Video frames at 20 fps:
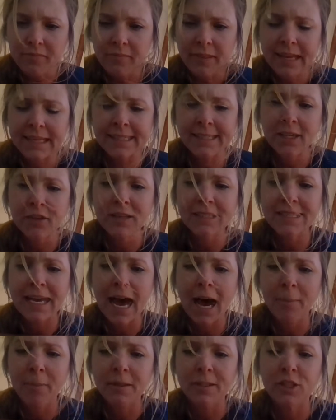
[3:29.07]
And so this
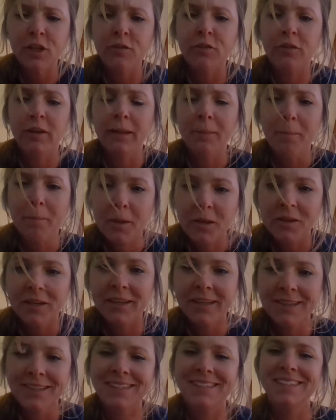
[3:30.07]
happens over like
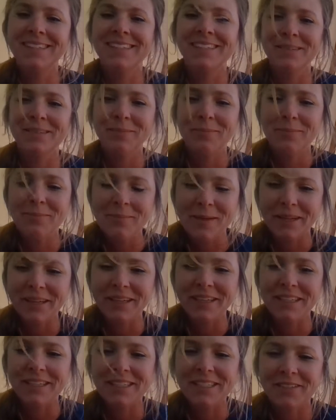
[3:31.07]
millions and
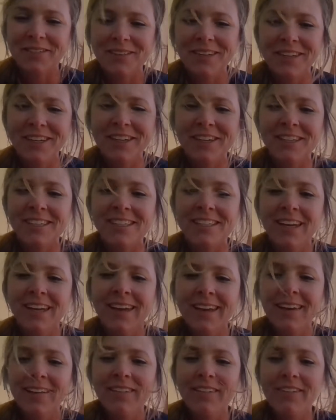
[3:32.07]
millions of years,
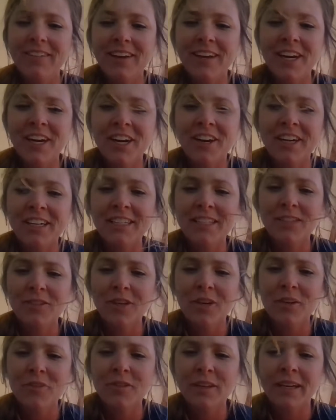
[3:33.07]
very
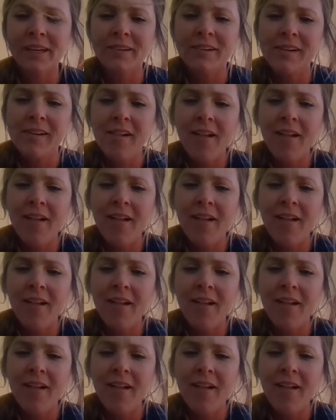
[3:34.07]
slowly.